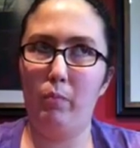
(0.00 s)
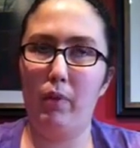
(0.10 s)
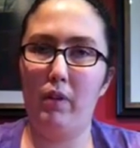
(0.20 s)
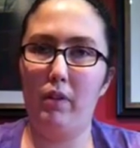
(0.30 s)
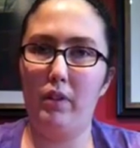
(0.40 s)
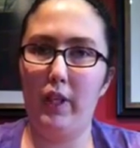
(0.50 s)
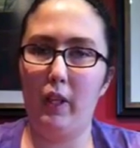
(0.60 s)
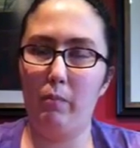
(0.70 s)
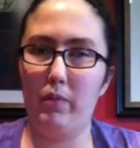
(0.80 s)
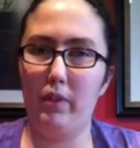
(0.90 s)
brother
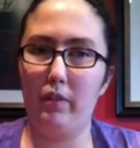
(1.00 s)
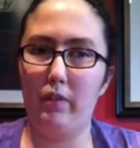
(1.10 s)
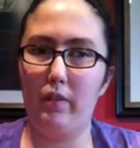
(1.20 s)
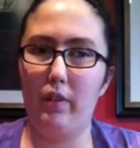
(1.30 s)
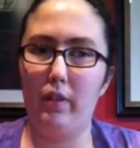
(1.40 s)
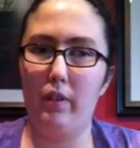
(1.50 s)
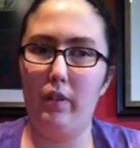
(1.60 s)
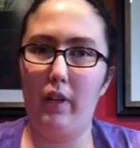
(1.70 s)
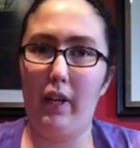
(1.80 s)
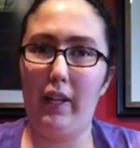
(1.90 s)
James's,
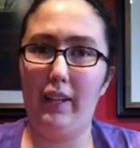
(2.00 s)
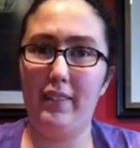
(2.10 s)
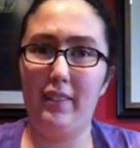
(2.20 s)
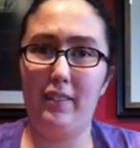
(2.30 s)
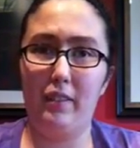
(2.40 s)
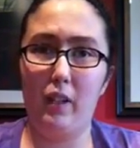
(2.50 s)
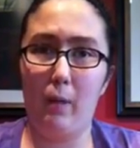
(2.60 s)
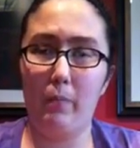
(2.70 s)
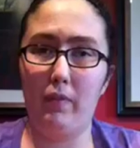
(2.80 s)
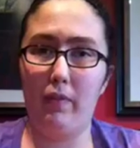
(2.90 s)
I guess he's his
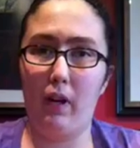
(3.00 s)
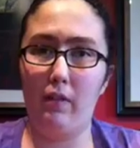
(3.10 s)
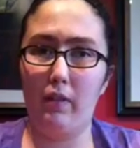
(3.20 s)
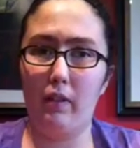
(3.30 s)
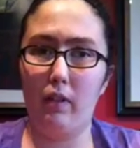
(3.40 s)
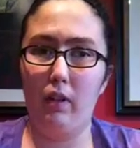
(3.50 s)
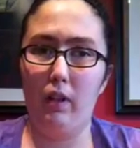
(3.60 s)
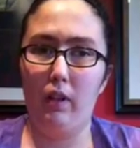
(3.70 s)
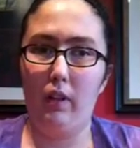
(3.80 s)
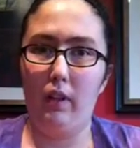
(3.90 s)
adopted father,
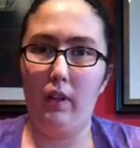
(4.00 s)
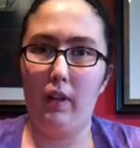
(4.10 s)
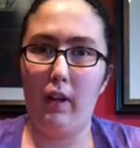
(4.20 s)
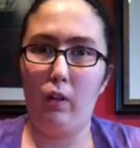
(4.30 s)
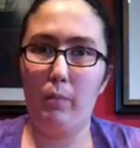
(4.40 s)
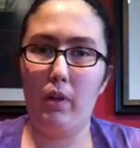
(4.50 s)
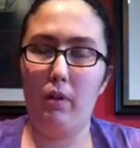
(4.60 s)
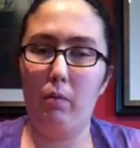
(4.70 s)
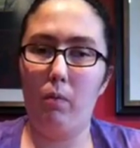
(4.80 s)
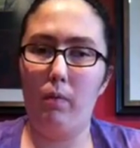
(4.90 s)

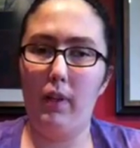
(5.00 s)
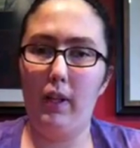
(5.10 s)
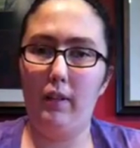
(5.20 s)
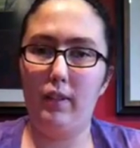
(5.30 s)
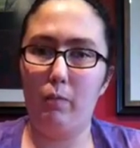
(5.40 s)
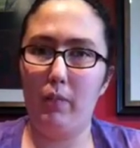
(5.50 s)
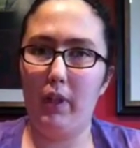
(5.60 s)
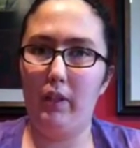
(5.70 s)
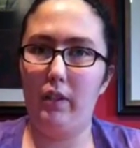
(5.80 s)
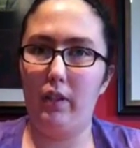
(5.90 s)
Albert, needed
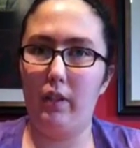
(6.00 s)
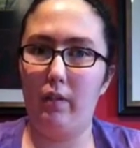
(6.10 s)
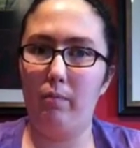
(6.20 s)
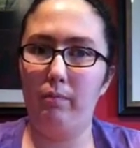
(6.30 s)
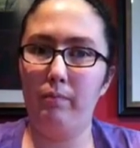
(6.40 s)
somebody to